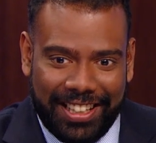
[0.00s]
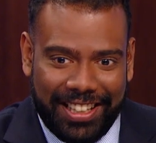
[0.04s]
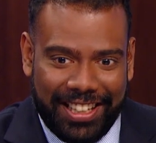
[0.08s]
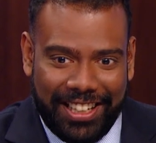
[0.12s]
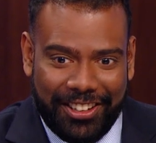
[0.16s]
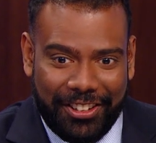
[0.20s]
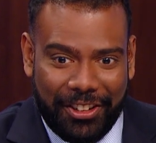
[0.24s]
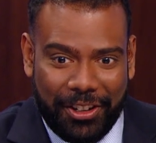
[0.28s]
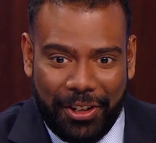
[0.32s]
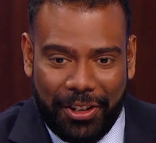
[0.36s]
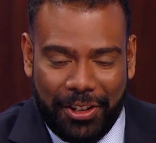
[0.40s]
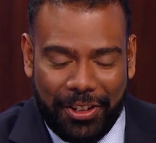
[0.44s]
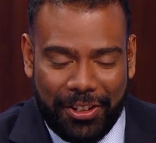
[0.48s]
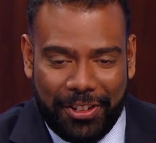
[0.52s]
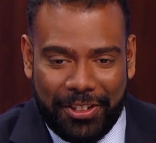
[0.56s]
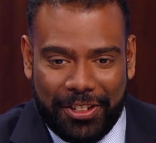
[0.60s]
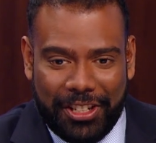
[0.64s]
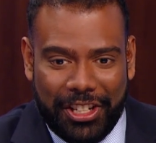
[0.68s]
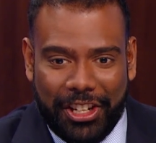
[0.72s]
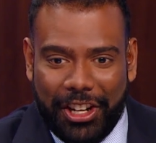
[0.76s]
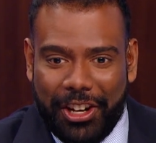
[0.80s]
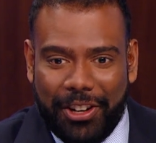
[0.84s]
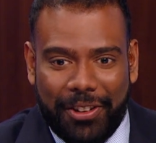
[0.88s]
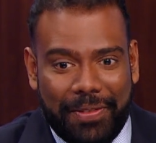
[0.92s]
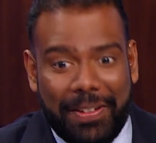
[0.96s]
eh, or, or,
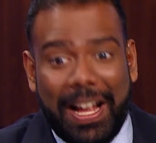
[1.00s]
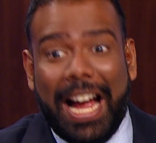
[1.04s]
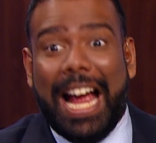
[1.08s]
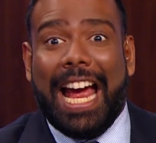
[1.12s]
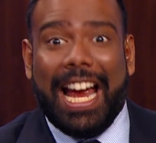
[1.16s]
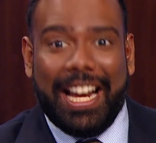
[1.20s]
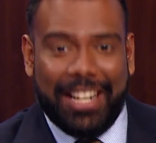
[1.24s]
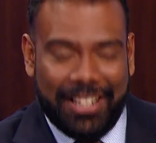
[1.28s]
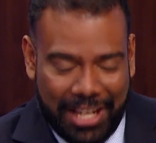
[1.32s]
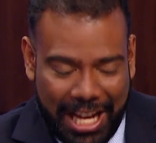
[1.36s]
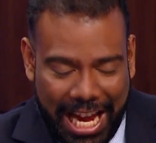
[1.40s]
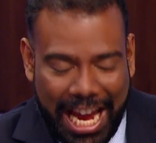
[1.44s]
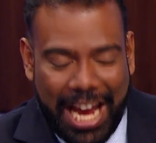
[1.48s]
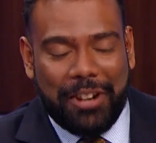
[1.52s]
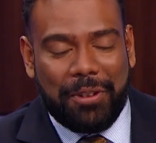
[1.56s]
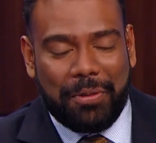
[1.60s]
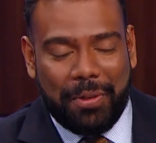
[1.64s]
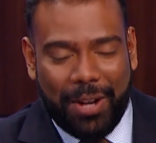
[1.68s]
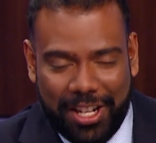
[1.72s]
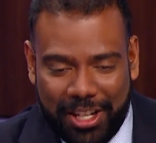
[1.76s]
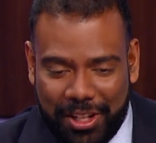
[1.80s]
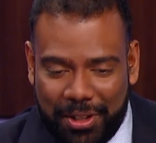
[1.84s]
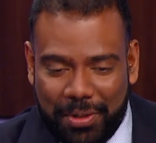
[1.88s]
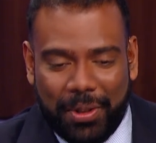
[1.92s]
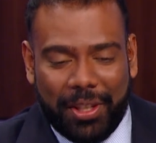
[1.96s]
you know i had a, I had a
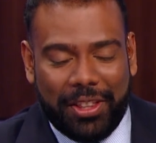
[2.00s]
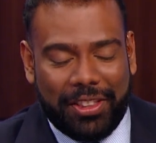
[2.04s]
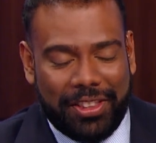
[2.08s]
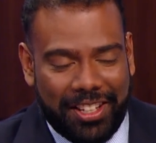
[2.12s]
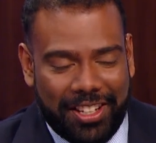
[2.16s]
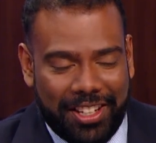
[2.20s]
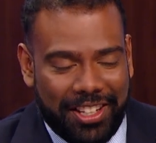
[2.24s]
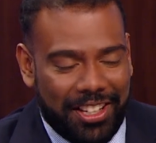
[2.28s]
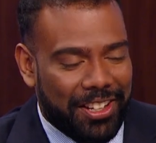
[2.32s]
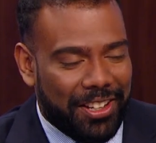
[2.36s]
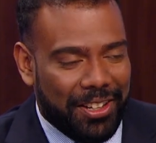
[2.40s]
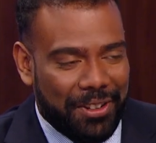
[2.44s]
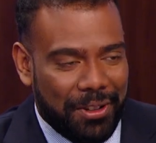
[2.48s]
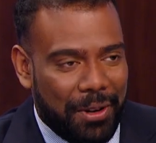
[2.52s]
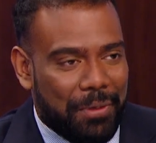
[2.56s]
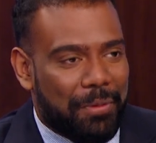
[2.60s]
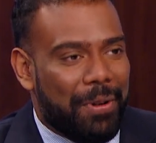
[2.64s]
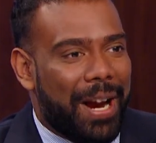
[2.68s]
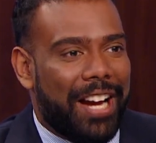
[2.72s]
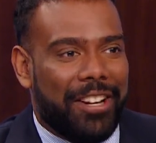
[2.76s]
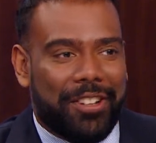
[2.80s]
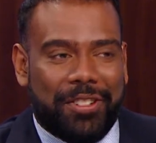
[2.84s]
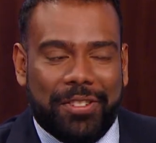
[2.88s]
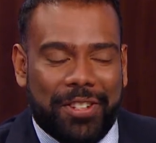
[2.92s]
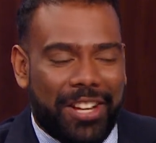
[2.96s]
run-in with a, a, a,
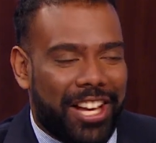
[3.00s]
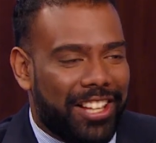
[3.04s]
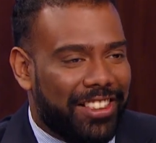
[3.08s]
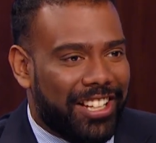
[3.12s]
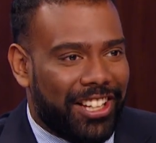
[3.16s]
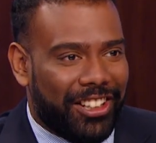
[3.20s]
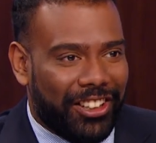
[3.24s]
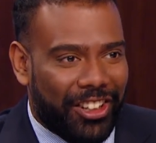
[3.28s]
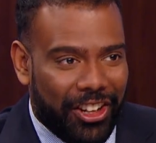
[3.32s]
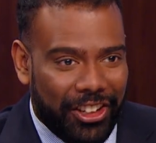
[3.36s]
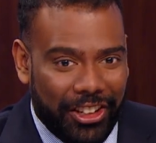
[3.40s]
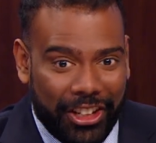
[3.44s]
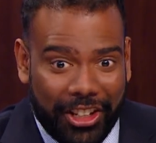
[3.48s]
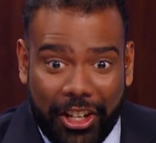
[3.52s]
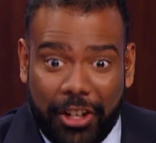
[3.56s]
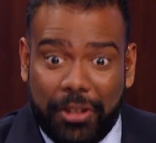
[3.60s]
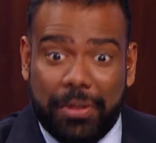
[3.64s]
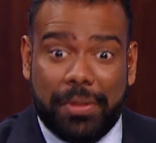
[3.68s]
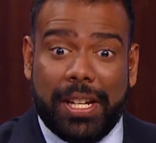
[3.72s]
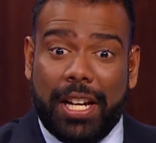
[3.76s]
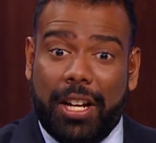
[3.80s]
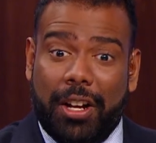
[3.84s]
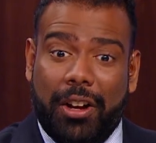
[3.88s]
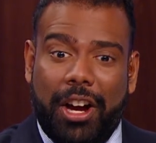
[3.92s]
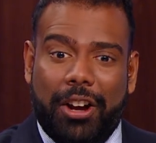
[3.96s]
raccoon not that long ago i
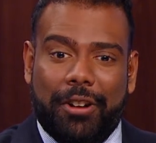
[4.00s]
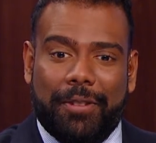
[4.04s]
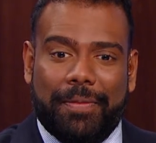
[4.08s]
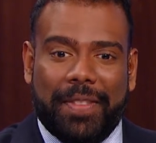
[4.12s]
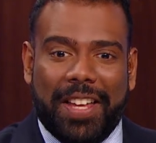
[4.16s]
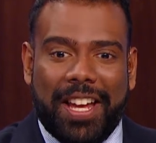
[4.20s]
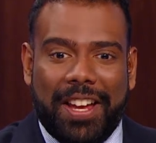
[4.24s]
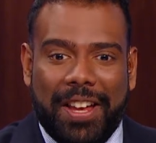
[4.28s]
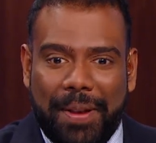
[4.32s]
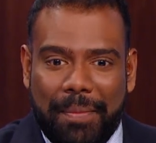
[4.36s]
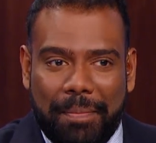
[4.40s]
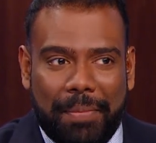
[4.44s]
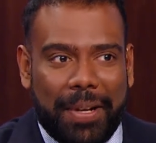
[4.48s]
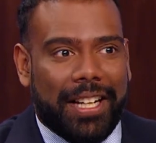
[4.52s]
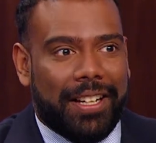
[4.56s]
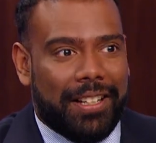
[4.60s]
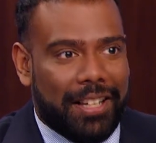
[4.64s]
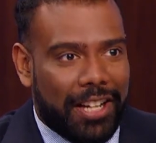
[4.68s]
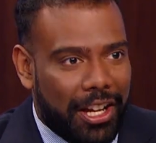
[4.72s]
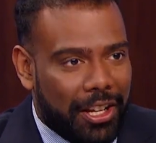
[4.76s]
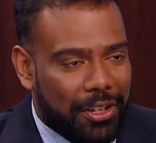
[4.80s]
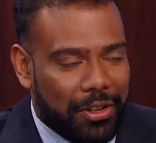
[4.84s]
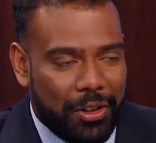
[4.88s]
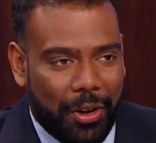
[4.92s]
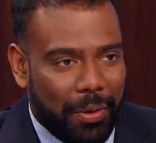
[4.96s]
was like oh but
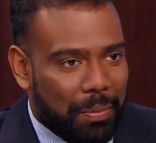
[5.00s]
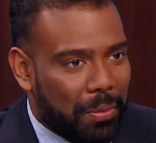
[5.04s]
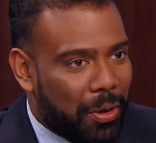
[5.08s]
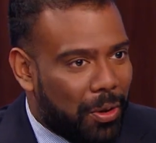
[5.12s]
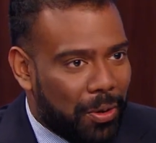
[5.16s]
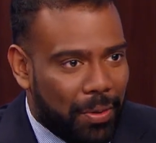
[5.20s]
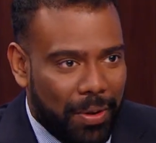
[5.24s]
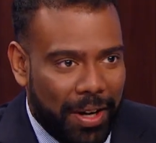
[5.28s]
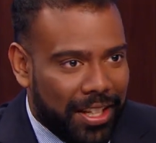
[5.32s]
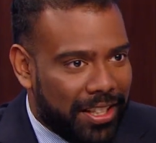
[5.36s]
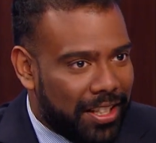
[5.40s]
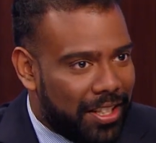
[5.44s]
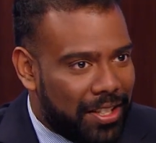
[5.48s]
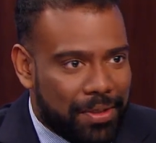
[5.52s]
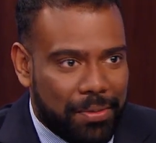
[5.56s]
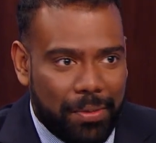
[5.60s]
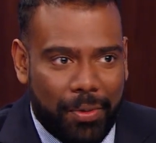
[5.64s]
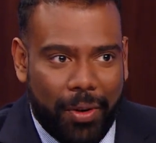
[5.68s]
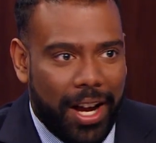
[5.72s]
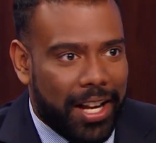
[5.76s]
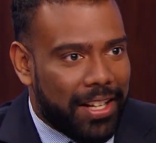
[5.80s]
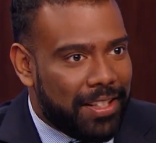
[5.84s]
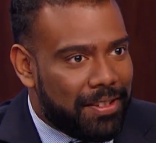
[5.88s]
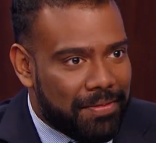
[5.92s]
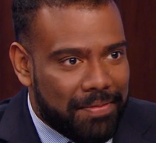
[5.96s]
a normal one is
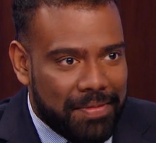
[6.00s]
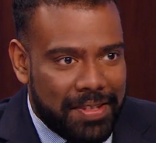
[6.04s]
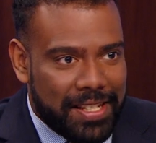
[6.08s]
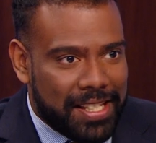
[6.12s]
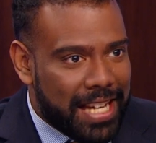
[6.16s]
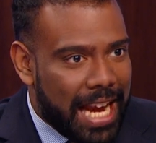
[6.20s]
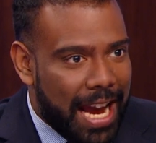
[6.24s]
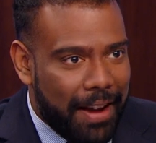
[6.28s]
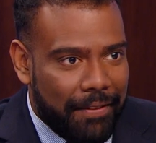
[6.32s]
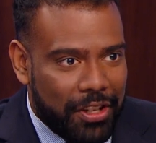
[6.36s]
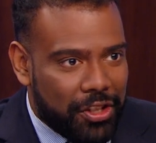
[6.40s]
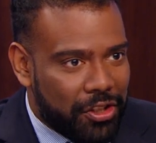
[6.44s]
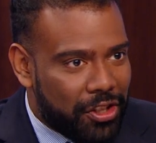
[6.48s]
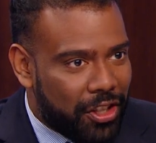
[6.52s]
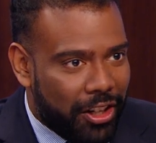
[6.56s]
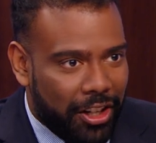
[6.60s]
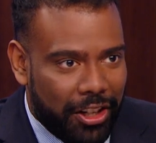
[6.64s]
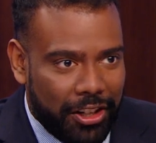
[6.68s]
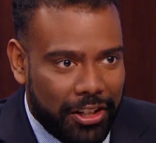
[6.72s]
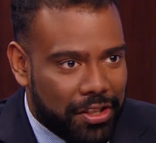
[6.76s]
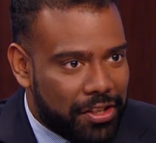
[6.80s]
what scavenging on